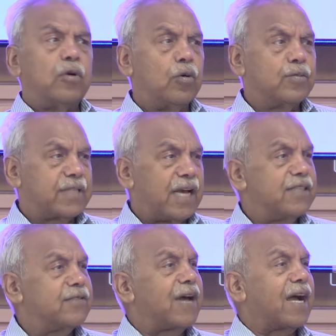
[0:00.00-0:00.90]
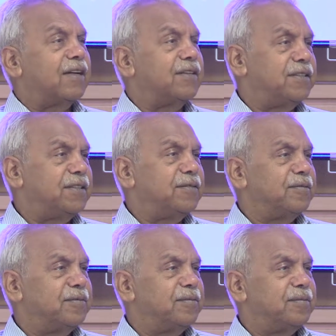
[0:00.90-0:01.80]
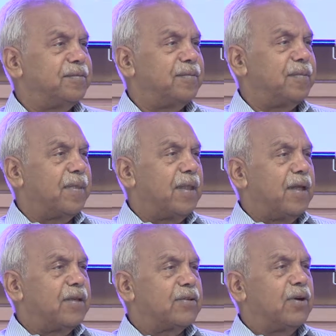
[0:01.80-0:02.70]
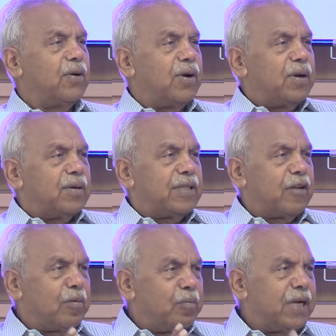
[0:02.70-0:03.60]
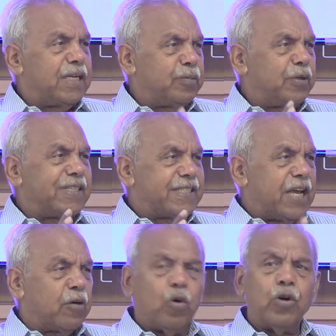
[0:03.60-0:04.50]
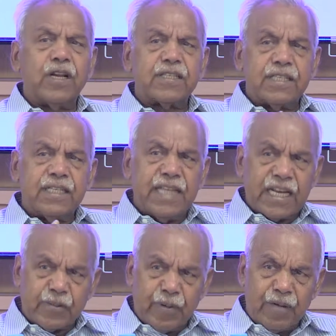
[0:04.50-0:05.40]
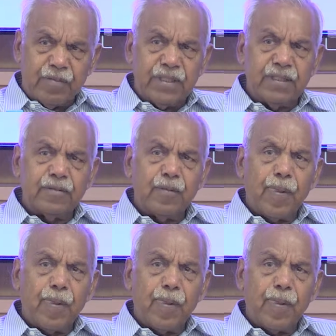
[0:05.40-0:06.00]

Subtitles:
Home Science faculty. So there were multiple stakeholders in the experiment,